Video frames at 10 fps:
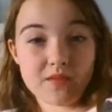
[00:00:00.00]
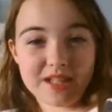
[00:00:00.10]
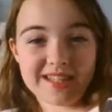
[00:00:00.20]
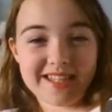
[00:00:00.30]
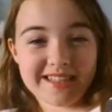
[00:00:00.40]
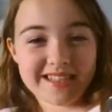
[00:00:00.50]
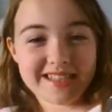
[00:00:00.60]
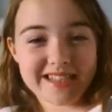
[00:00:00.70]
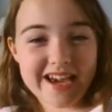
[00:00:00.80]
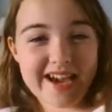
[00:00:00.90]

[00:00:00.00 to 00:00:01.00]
I really like this.